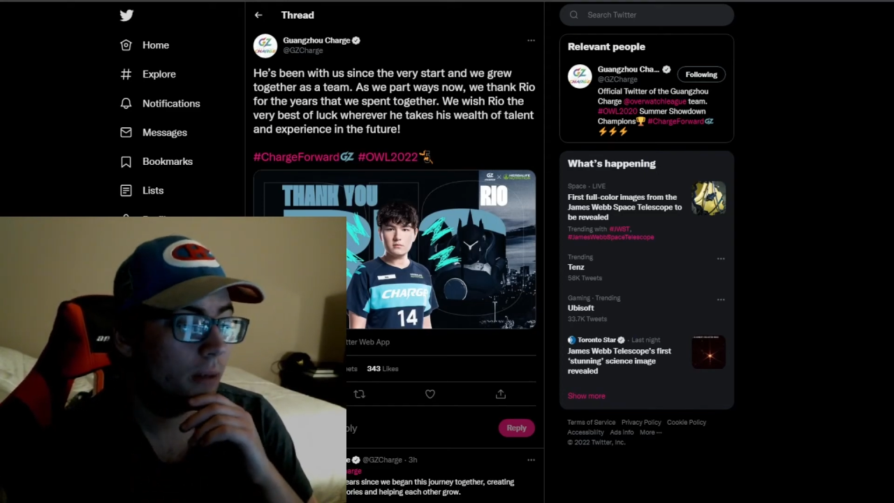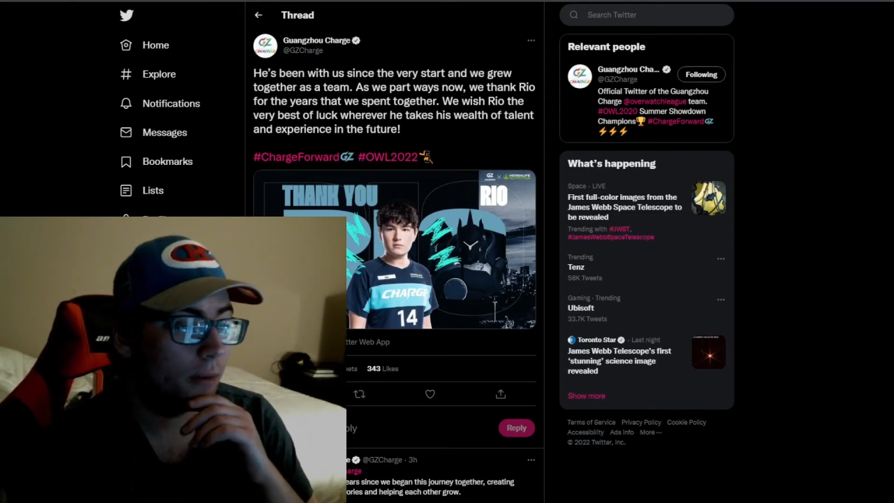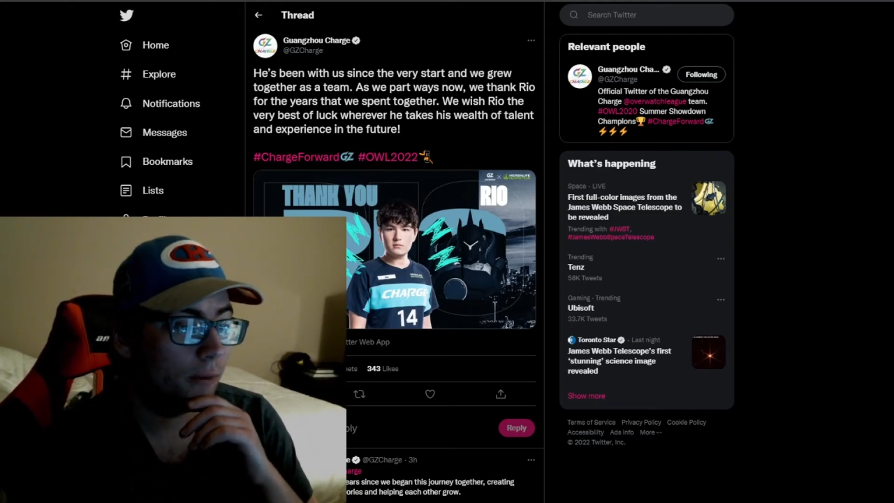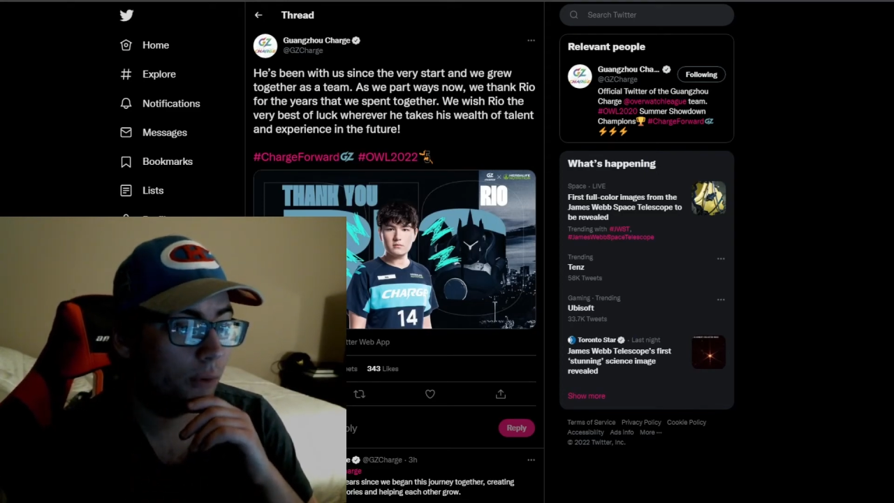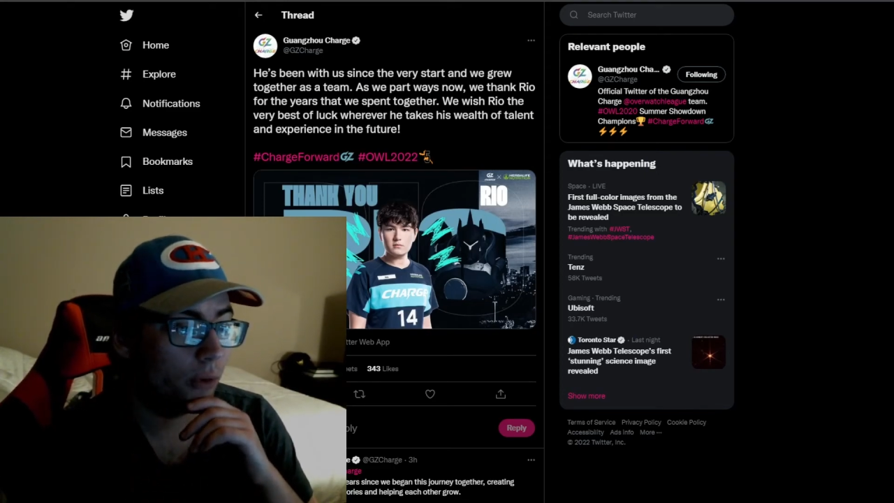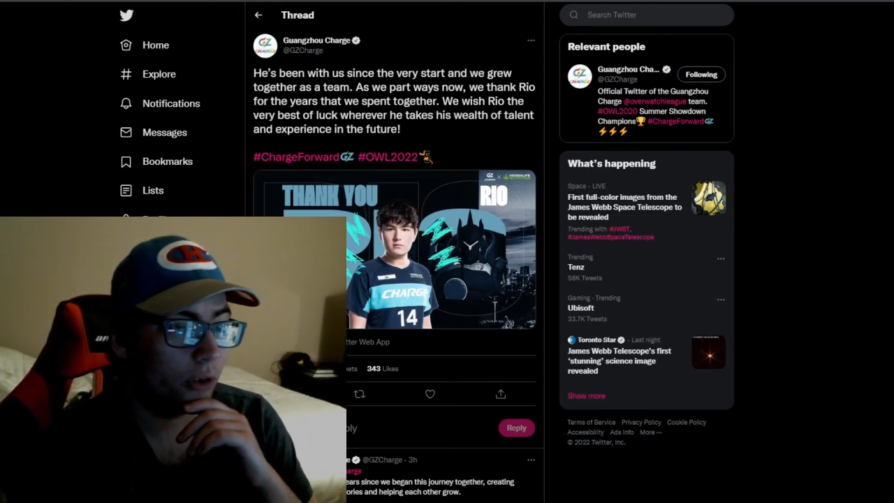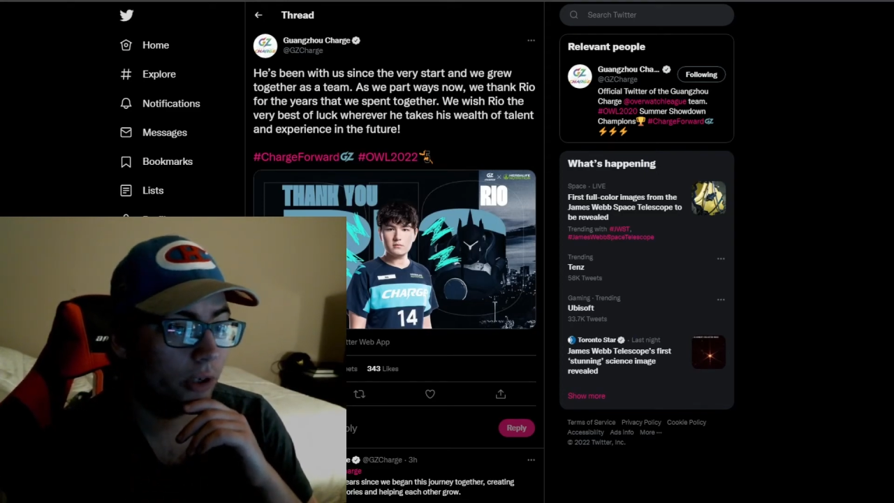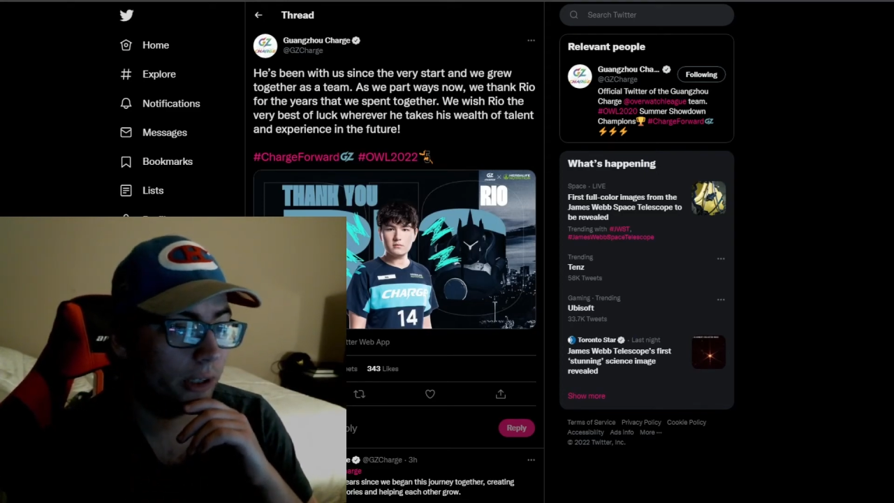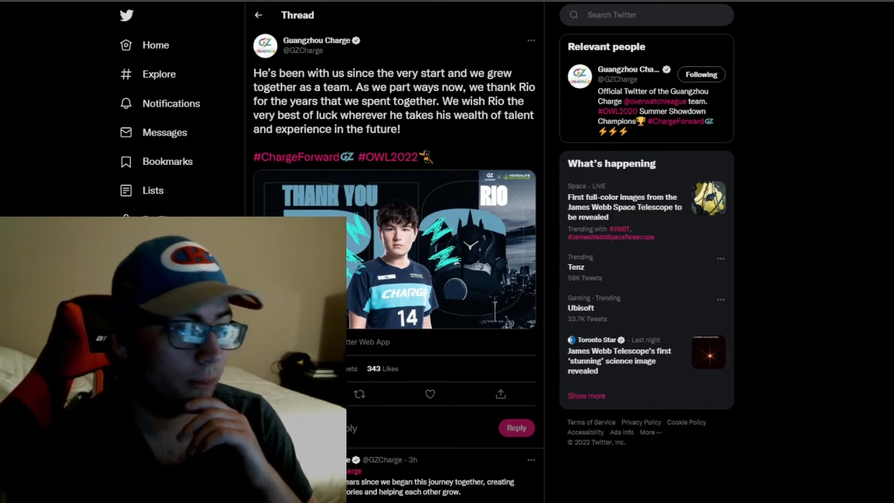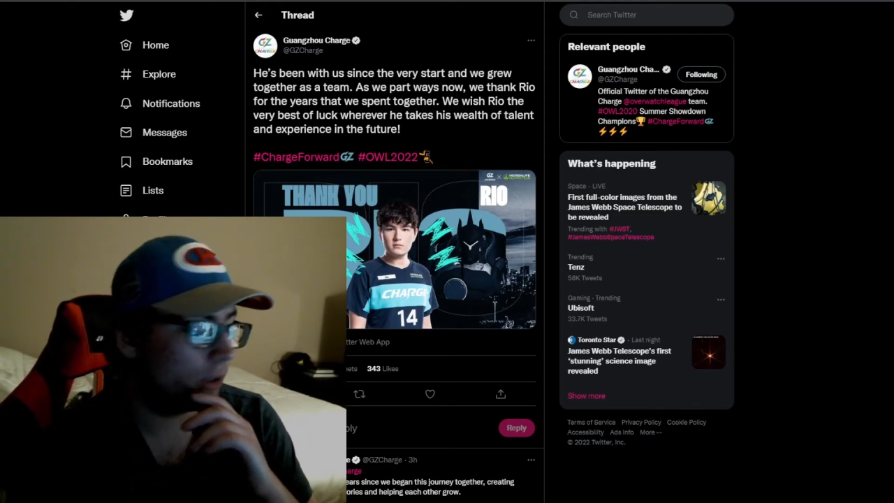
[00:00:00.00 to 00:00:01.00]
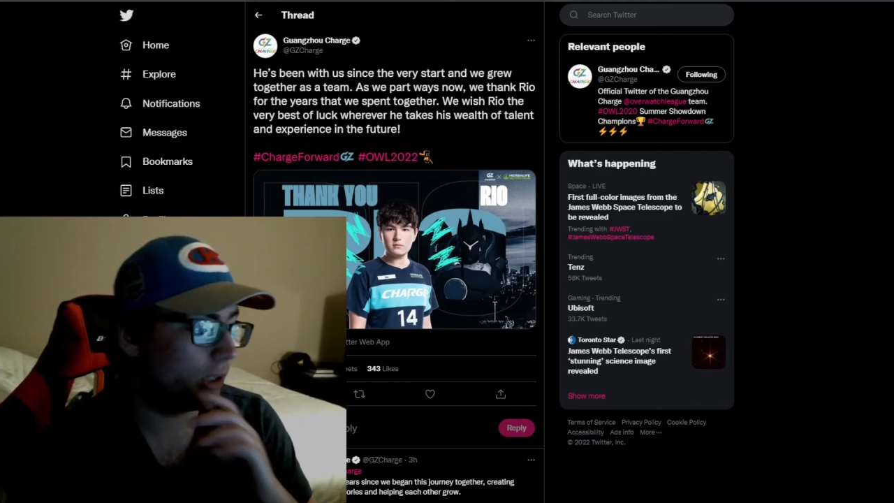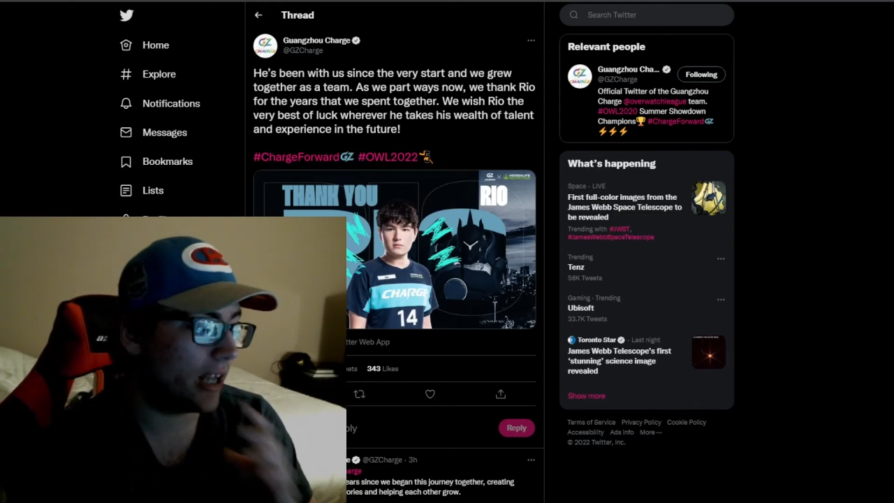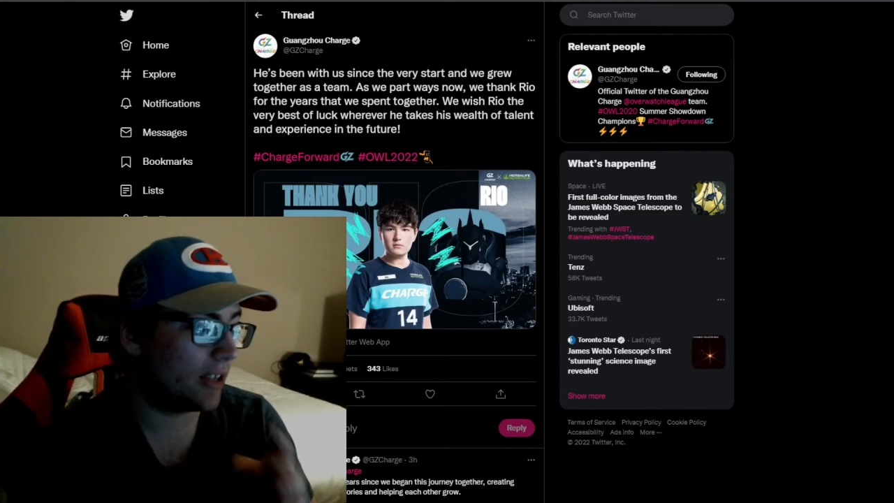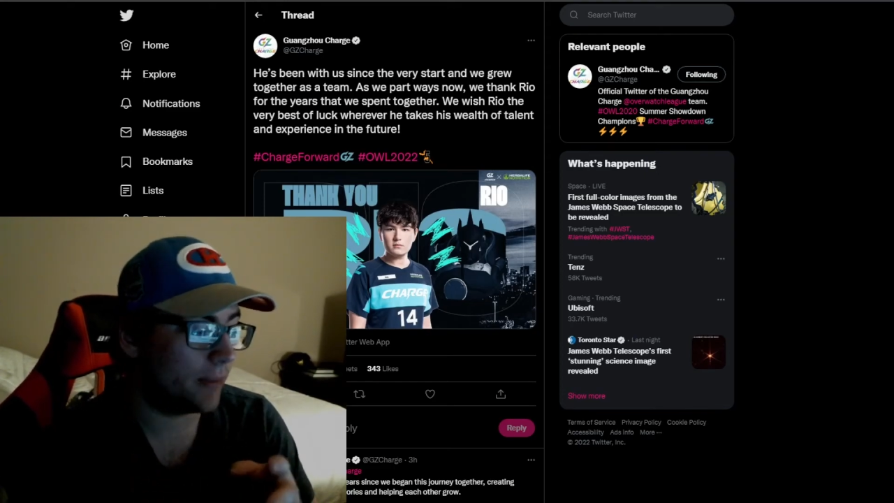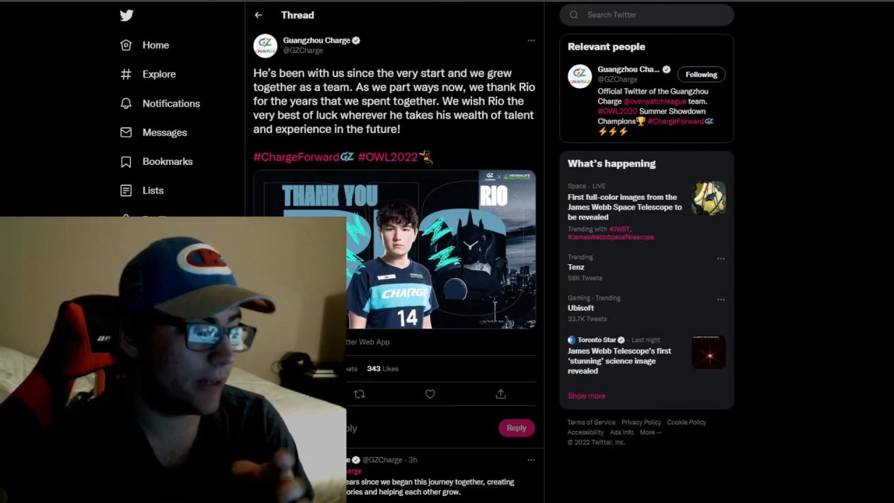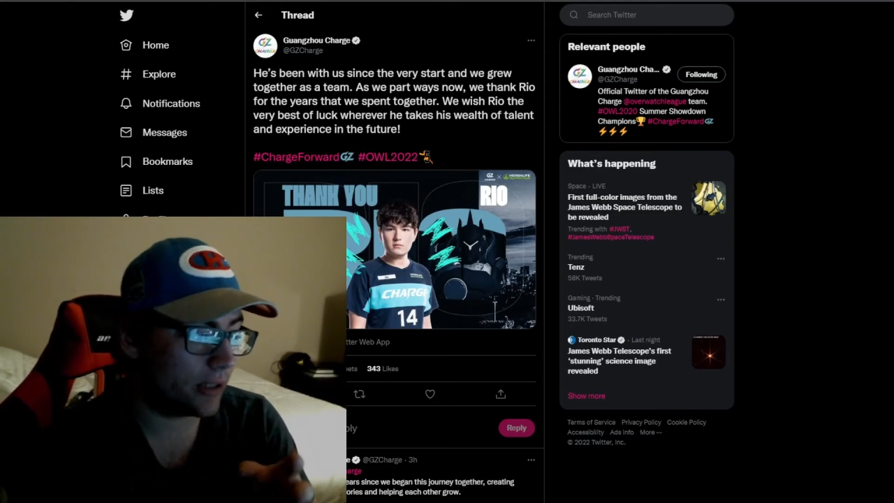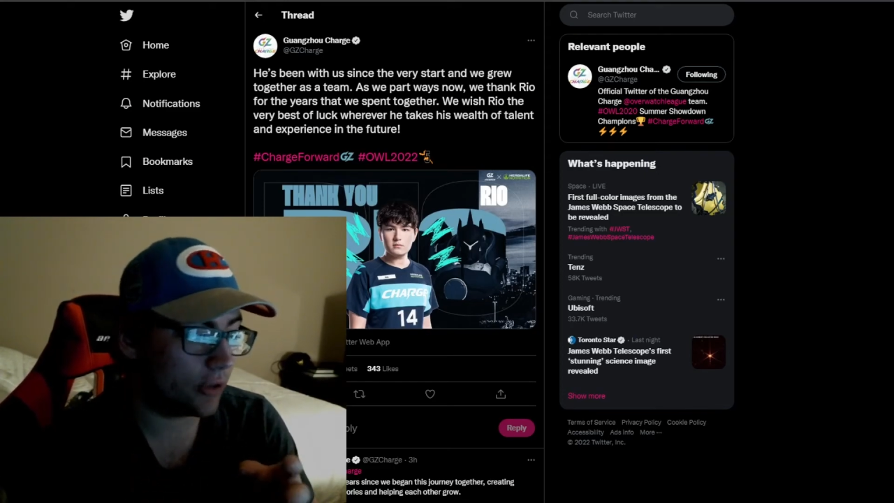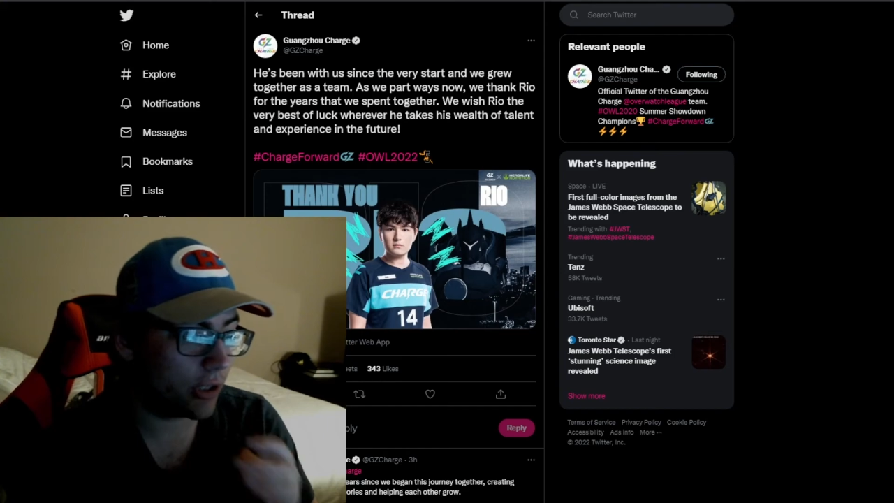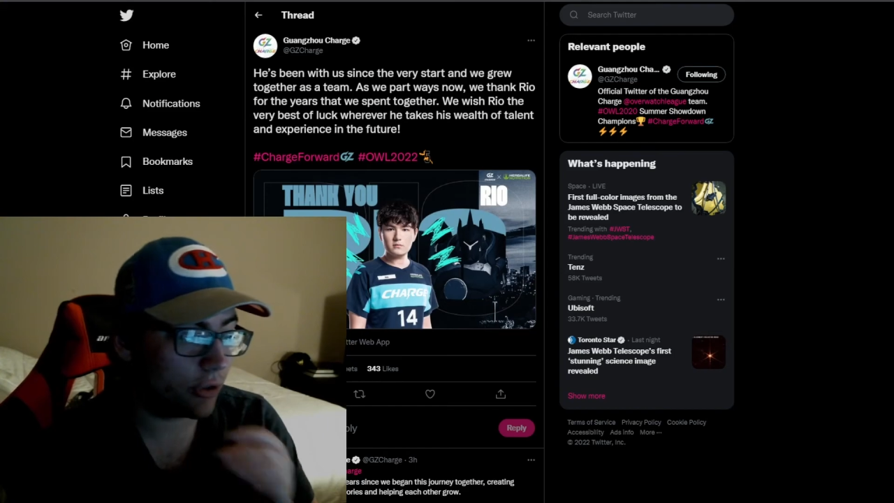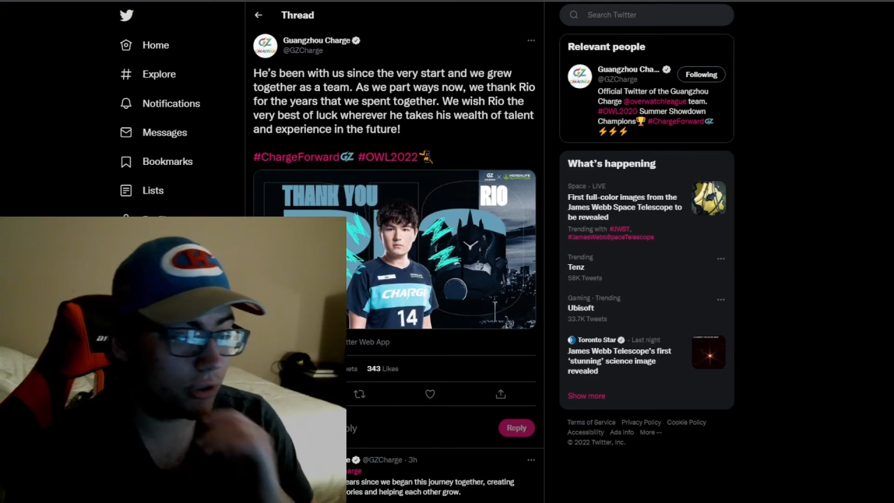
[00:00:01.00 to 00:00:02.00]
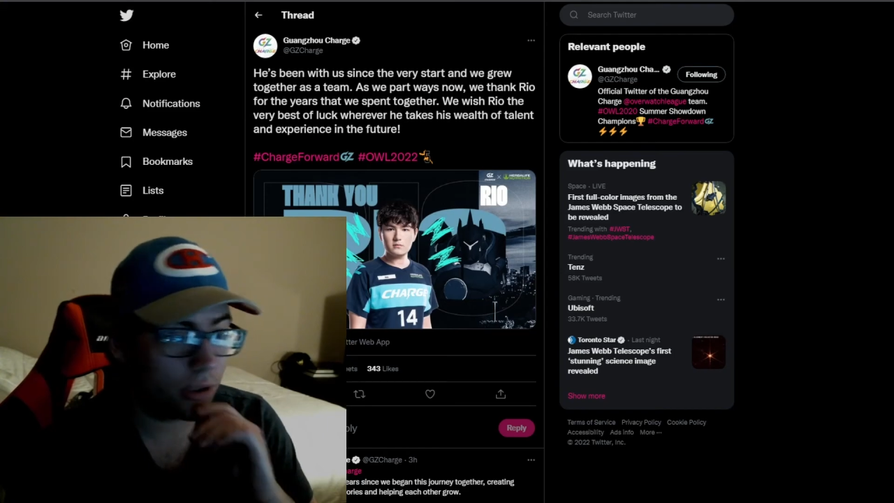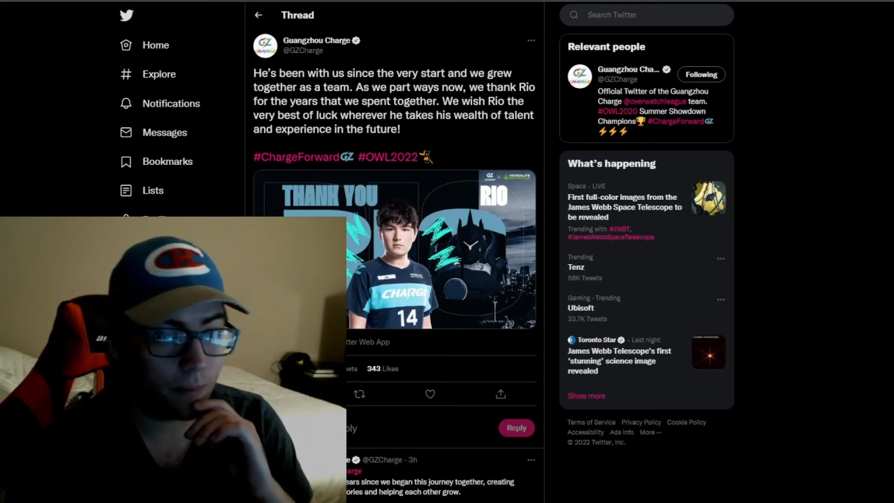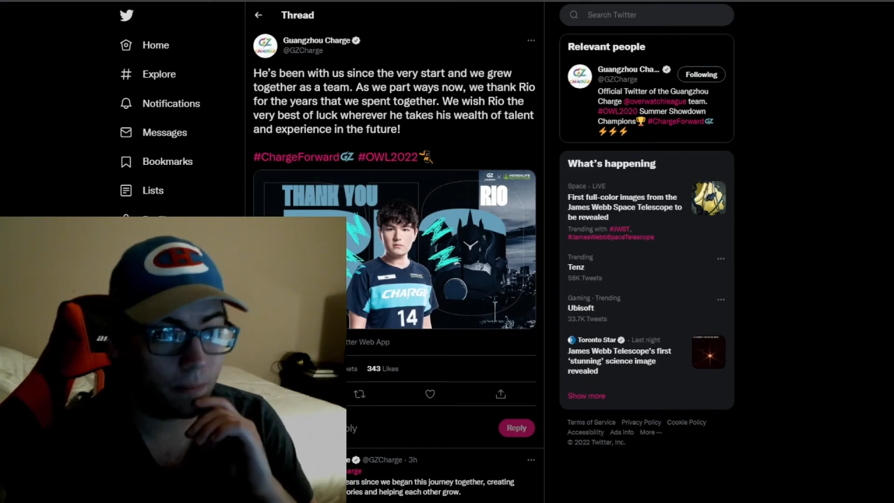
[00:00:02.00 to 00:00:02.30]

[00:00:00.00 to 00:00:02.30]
before they were allowed to make these changes.